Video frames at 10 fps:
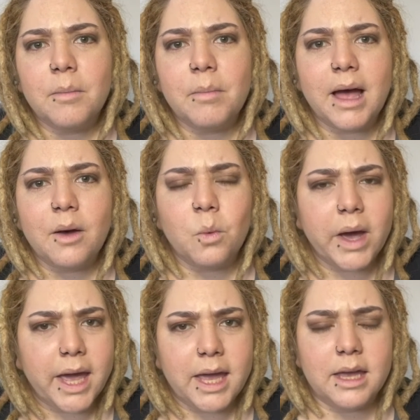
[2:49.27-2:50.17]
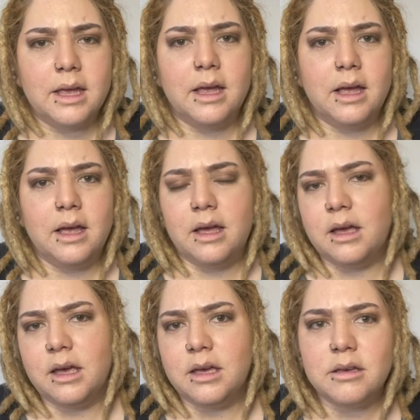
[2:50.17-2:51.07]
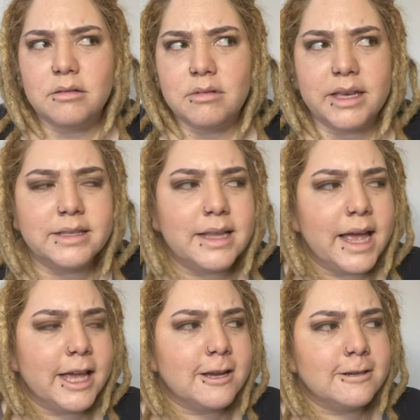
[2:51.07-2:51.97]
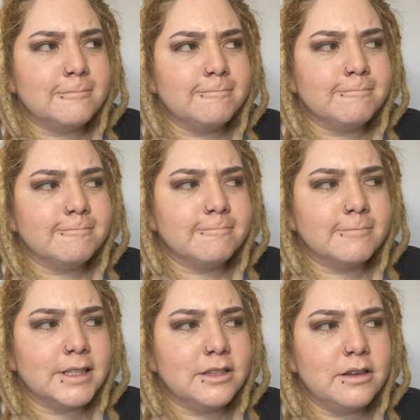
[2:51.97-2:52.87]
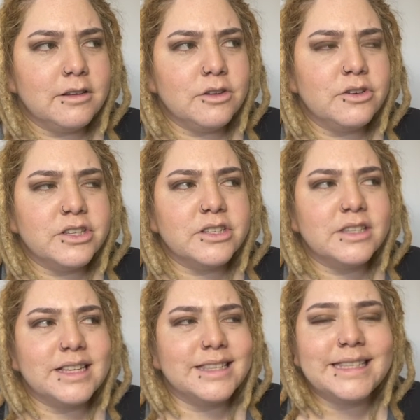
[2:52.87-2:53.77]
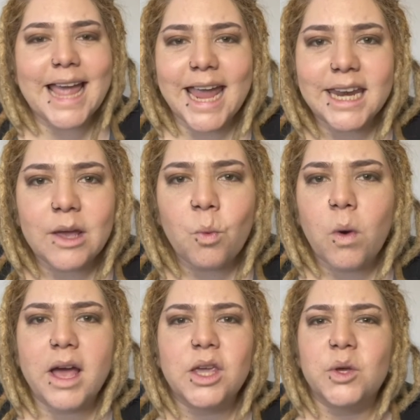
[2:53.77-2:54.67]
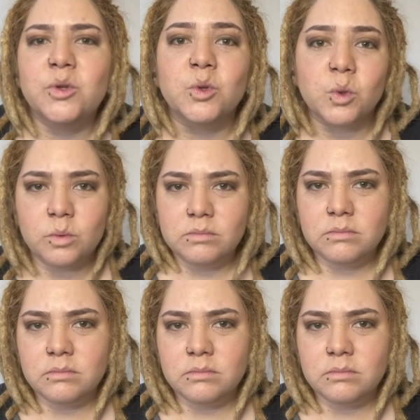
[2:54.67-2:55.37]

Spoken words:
But wait, it's like you're just stating what you do